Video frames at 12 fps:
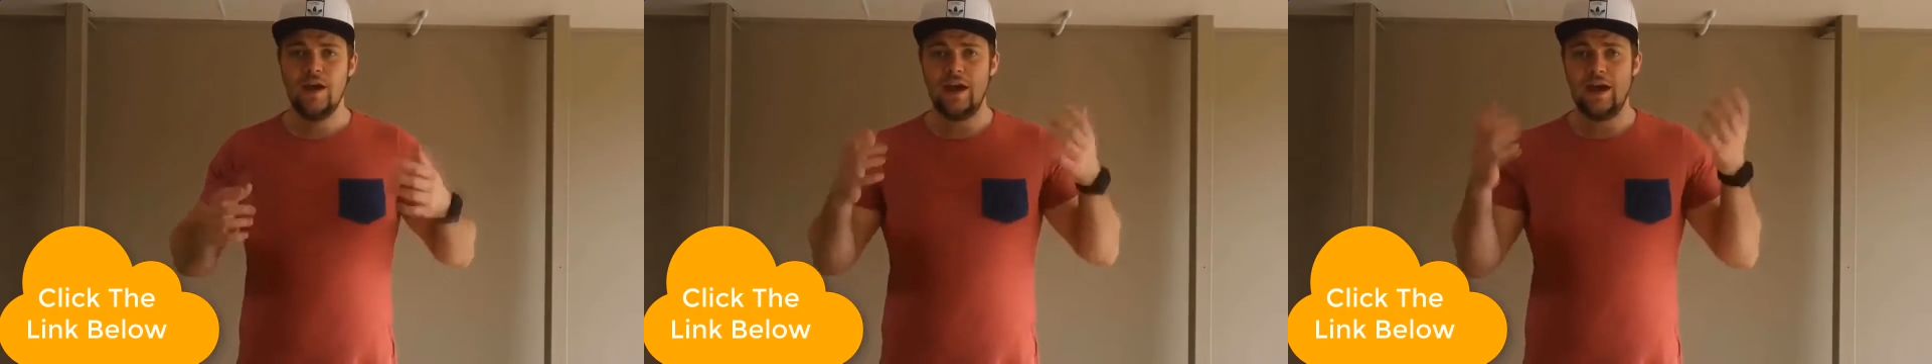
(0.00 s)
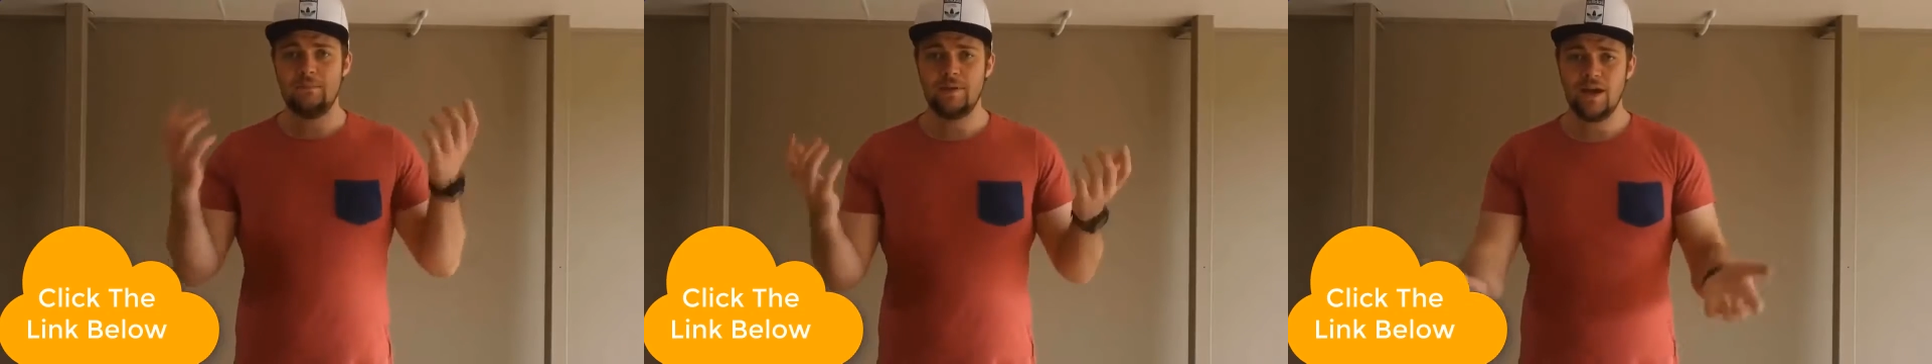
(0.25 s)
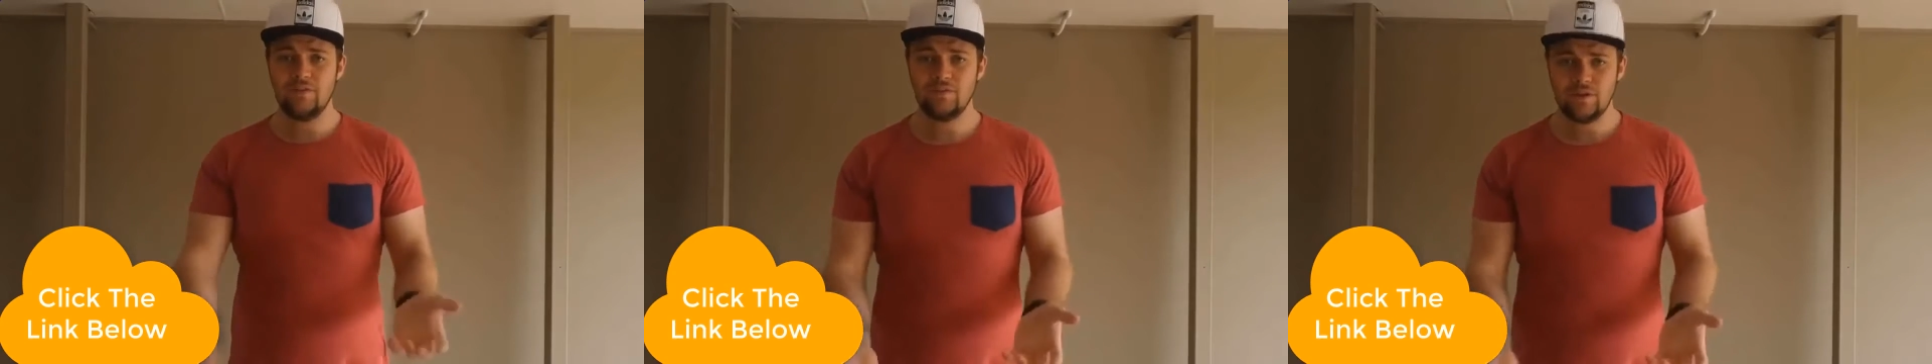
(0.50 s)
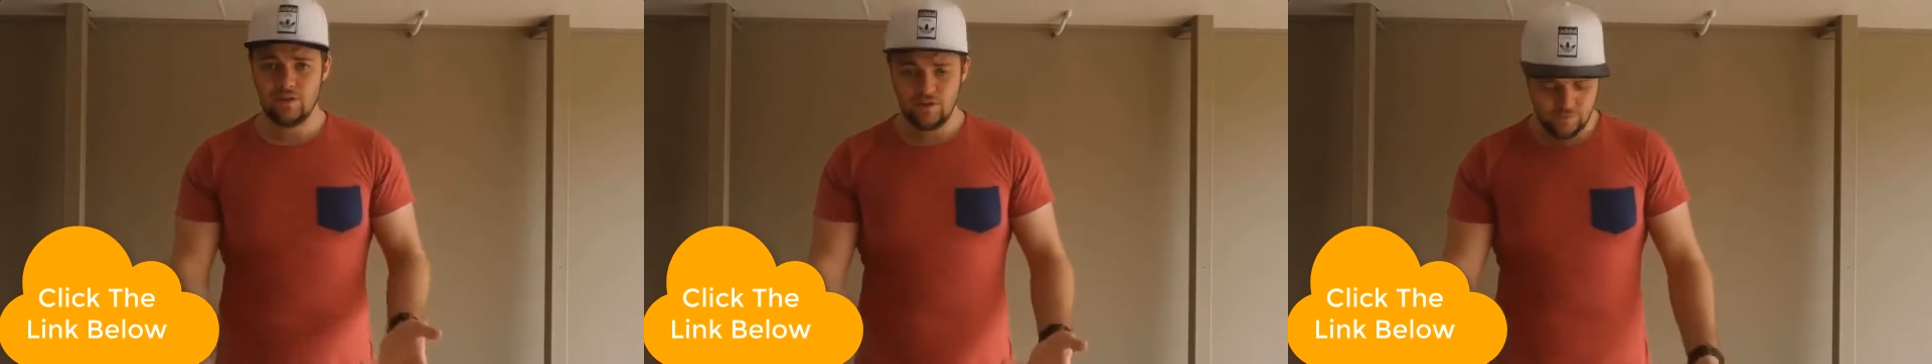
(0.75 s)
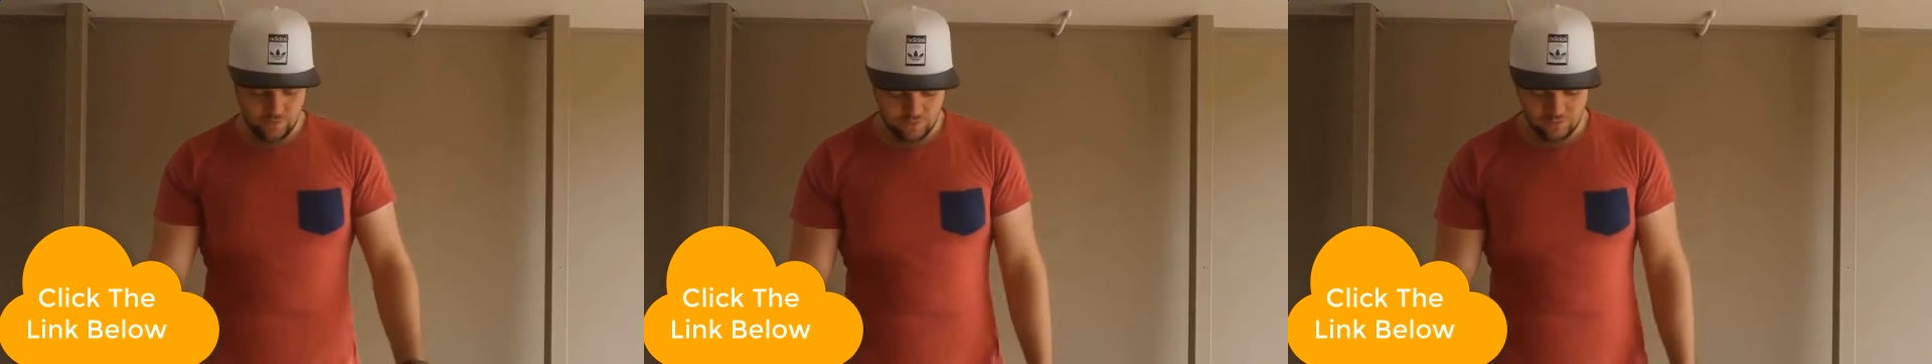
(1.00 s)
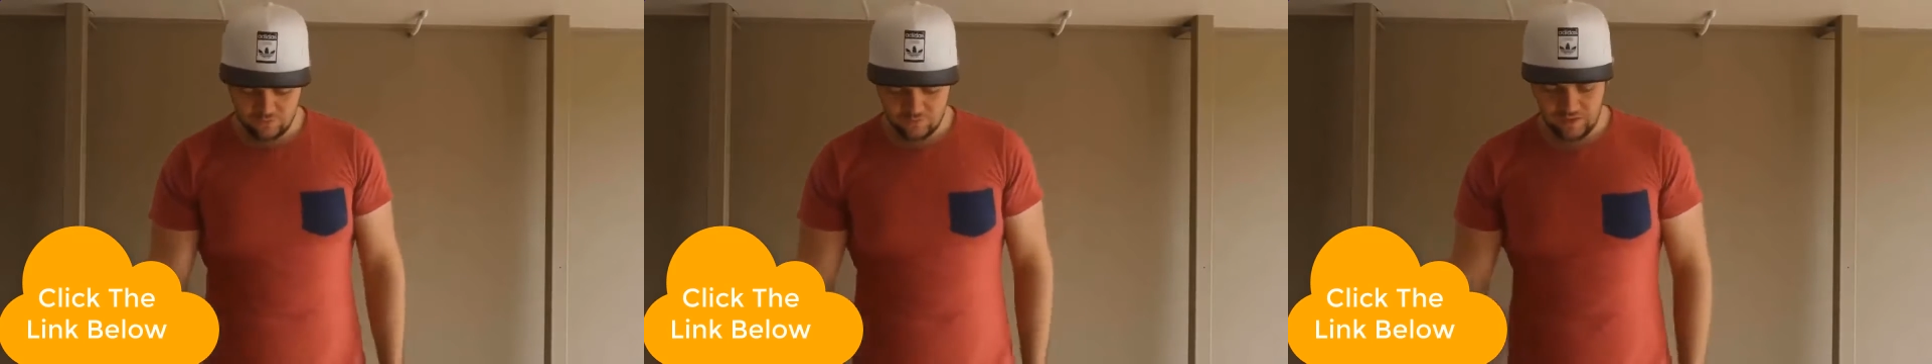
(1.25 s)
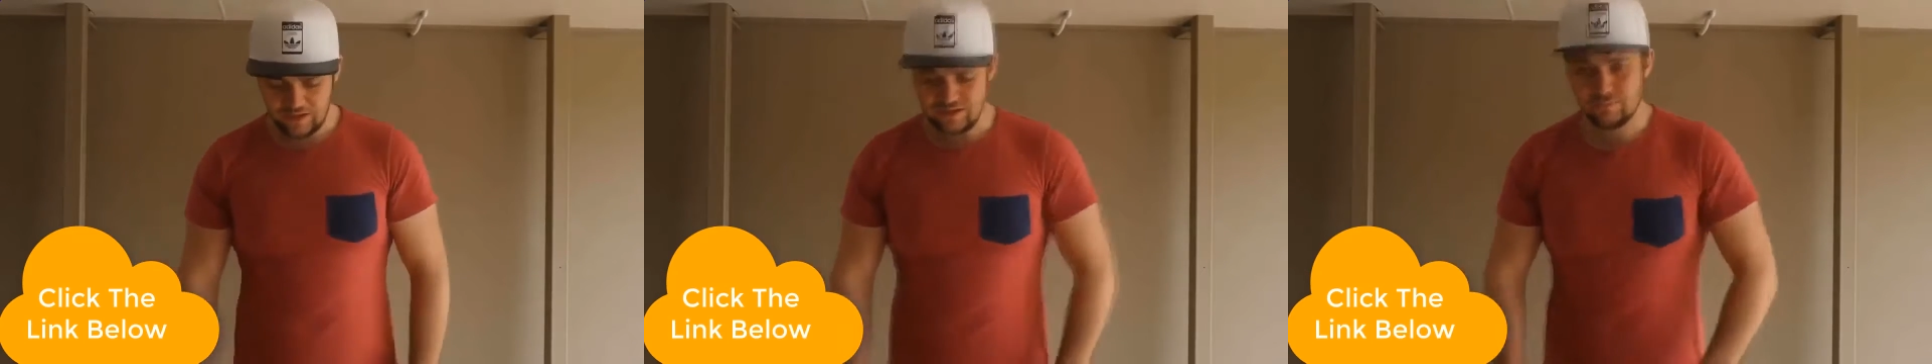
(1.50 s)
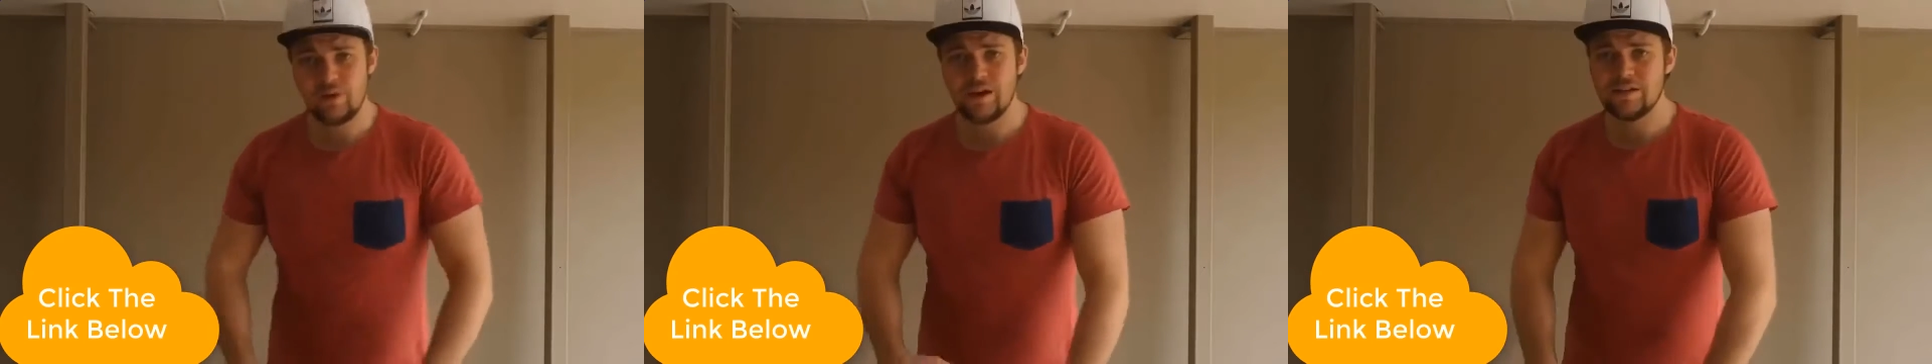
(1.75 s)
But after a few, I
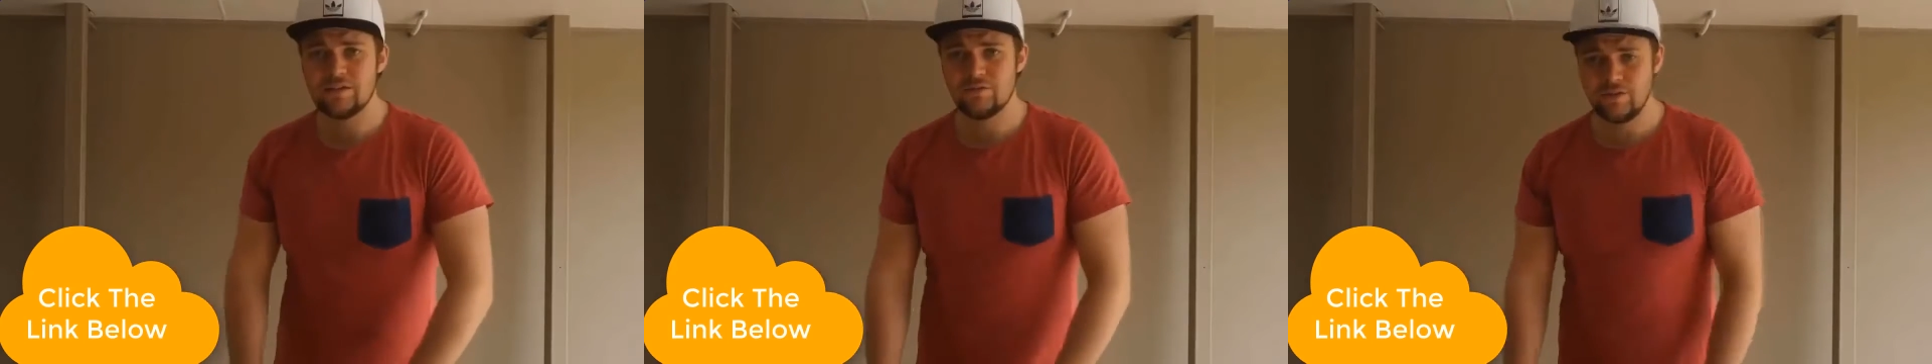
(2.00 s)
guess, practice